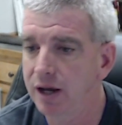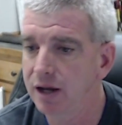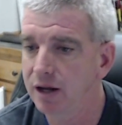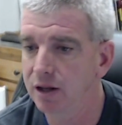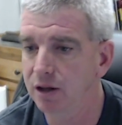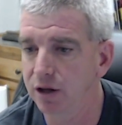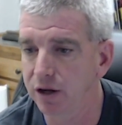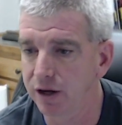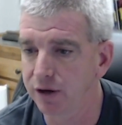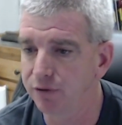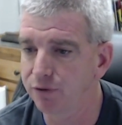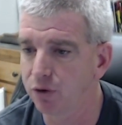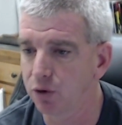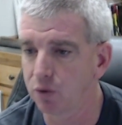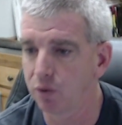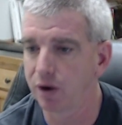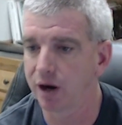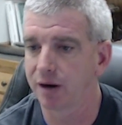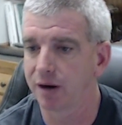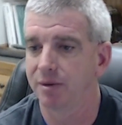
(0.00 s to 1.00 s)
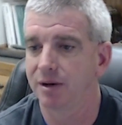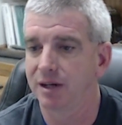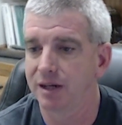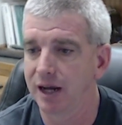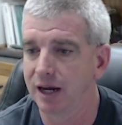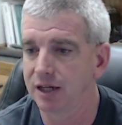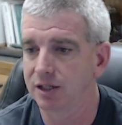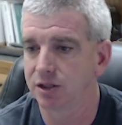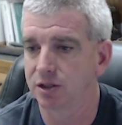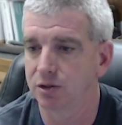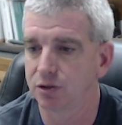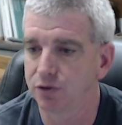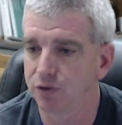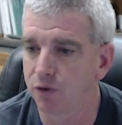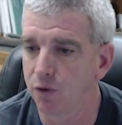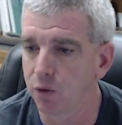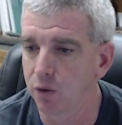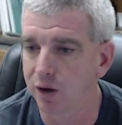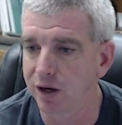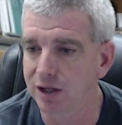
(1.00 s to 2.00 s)
looking for recommendations
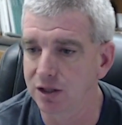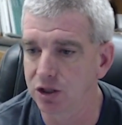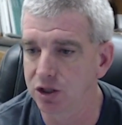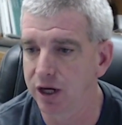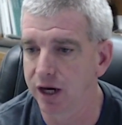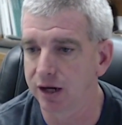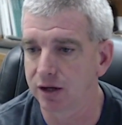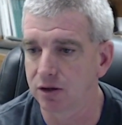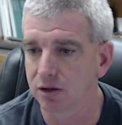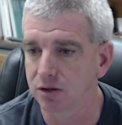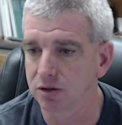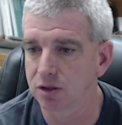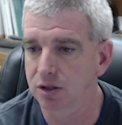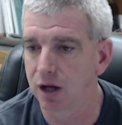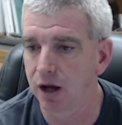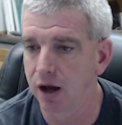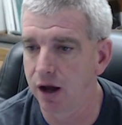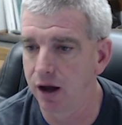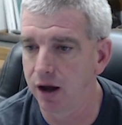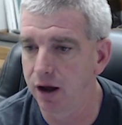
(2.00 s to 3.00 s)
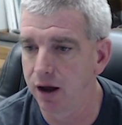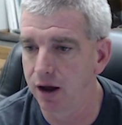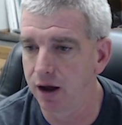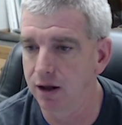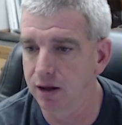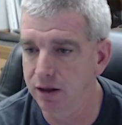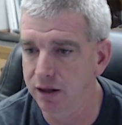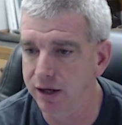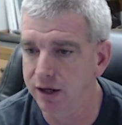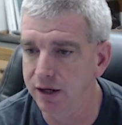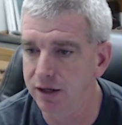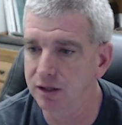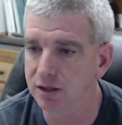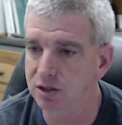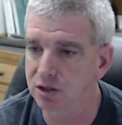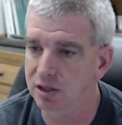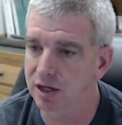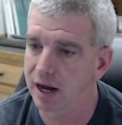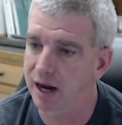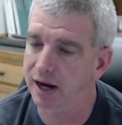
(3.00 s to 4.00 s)
for injectors. Linden
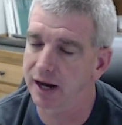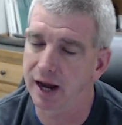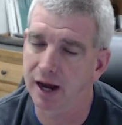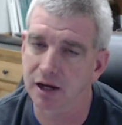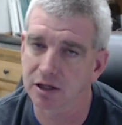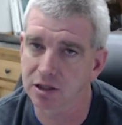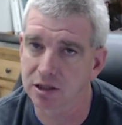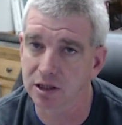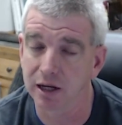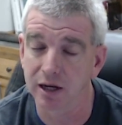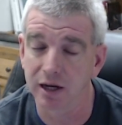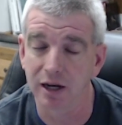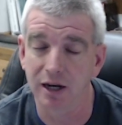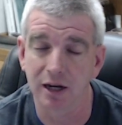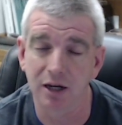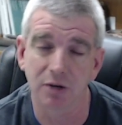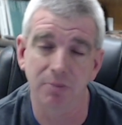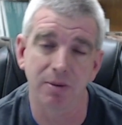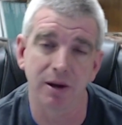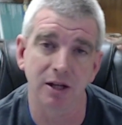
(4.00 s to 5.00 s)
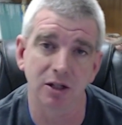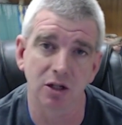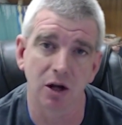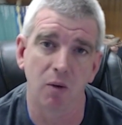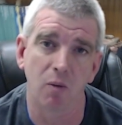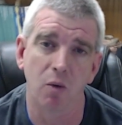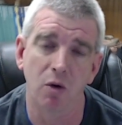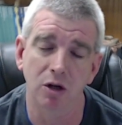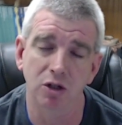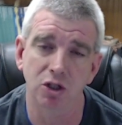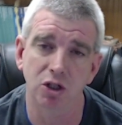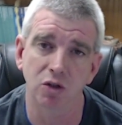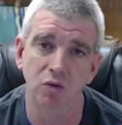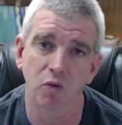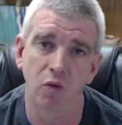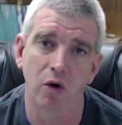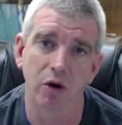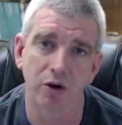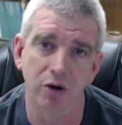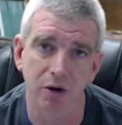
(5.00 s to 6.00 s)
Stackhouse. Linden, it depends on what you
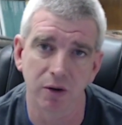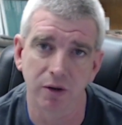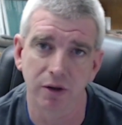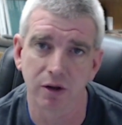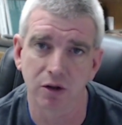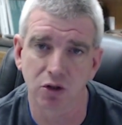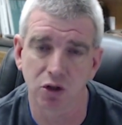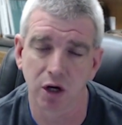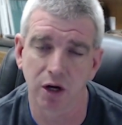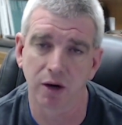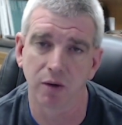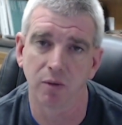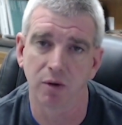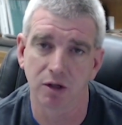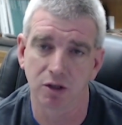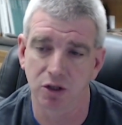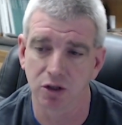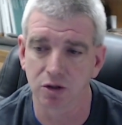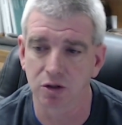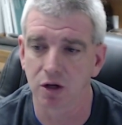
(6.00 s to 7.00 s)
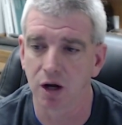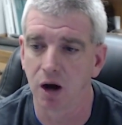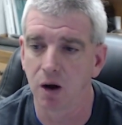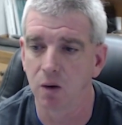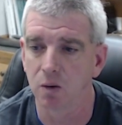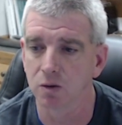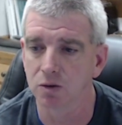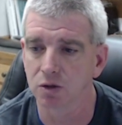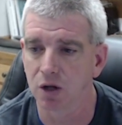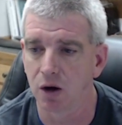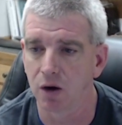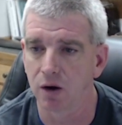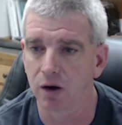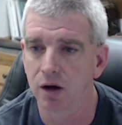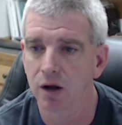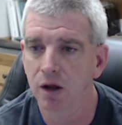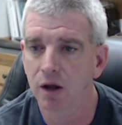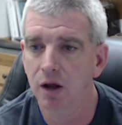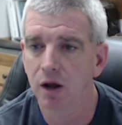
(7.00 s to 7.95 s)
want to do with your truck and what your goals are.